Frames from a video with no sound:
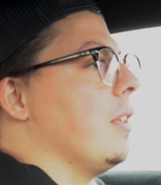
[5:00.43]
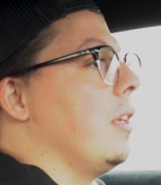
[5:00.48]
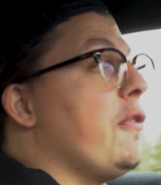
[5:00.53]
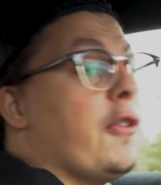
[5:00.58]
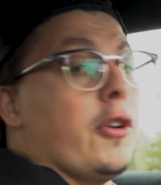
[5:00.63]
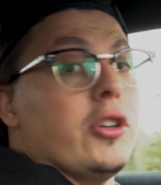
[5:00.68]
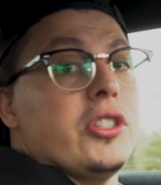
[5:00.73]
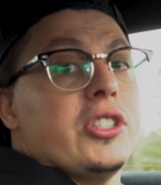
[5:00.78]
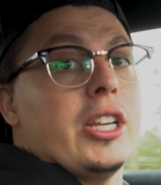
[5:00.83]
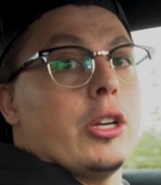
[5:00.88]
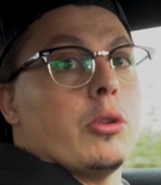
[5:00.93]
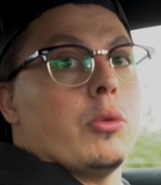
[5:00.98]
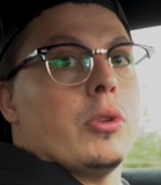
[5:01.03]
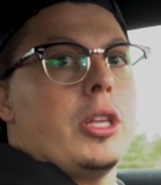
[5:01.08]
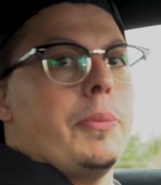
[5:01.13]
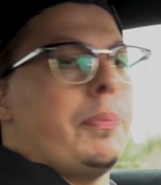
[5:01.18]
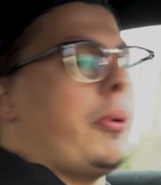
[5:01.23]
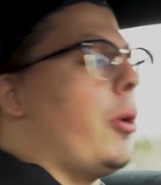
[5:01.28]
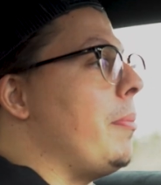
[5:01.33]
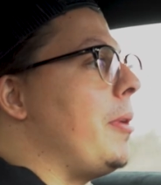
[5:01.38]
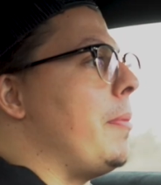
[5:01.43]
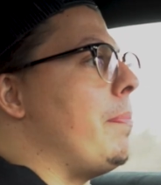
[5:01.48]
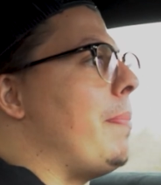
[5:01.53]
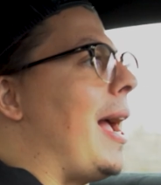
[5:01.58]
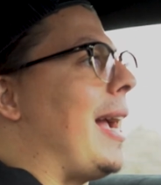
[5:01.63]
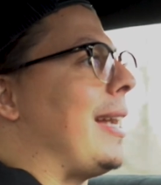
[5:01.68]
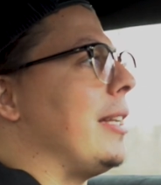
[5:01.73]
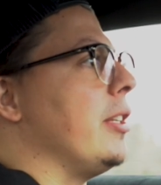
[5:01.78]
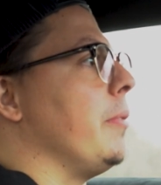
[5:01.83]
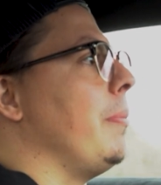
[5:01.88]
first gear really put me
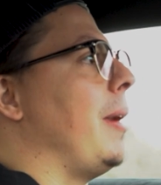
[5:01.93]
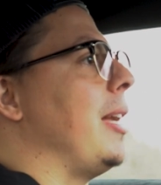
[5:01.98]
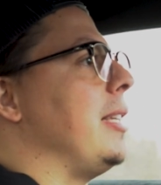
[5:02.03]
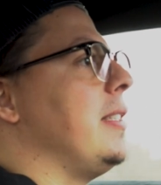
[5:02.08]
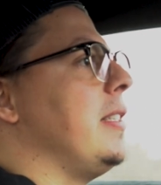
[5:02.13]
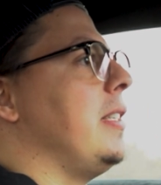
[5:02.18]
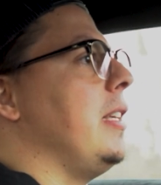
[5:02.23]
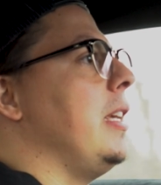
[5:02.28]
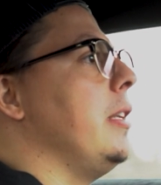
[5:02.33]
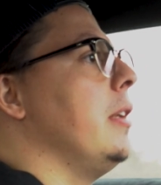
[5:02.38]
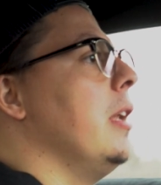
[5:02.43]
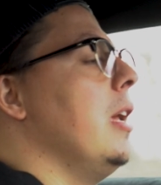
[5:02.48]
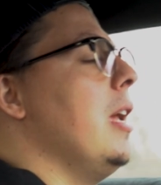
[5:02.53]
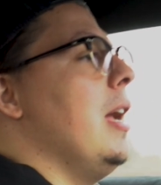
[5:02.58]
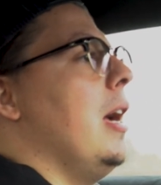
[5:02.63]
back into my seat.